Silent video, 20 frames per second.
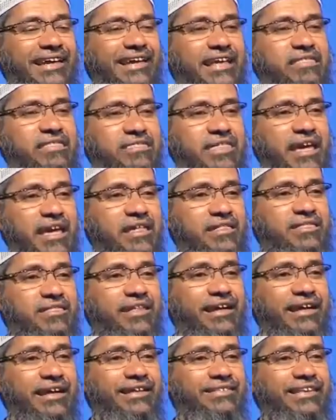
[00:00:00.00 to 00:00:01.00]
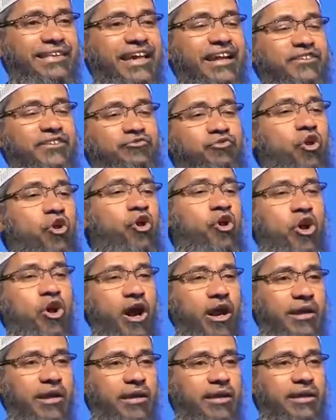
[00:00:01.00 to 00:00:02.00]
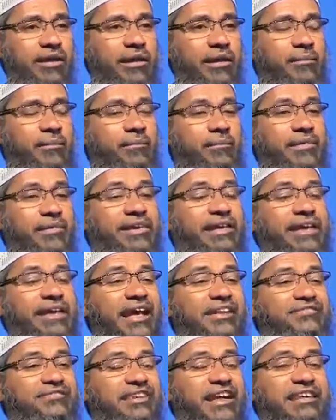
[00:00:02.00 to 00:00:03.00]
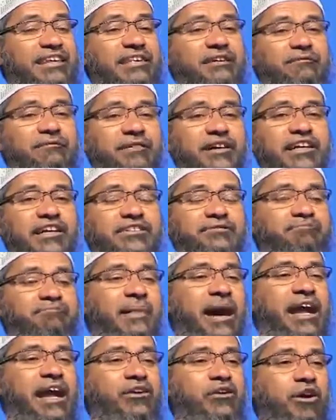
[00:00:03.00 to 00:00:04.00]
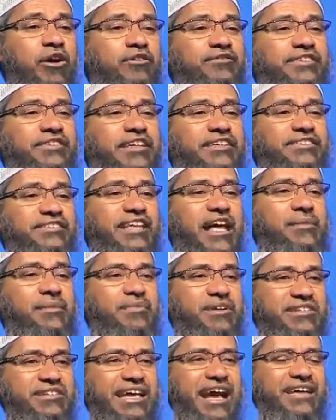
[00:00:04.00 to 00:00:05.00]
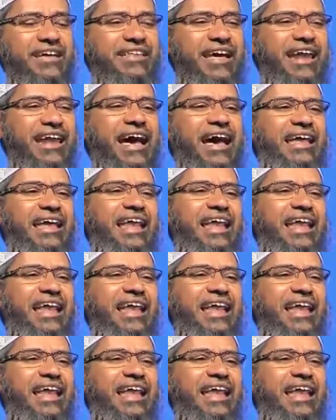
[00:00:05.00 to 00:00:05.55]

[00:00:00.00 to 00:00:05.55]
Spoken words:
He says there is no God. He has said the first part of the Islamic Shahada, La